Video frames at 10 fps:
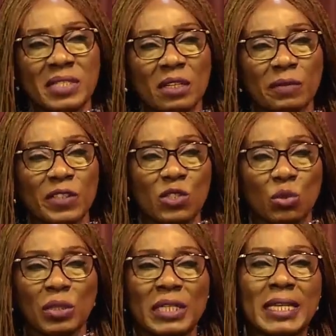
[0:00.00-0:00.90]
Instead of us
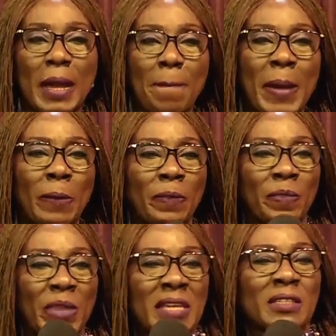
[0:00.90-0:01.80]
talking
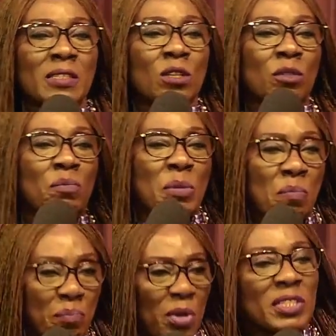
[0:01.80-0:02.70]
about things not being
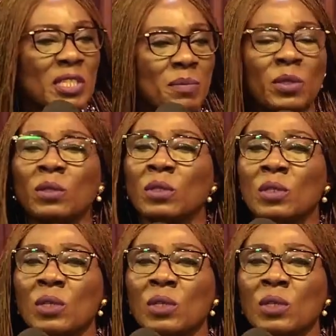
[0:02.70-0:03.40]
possible,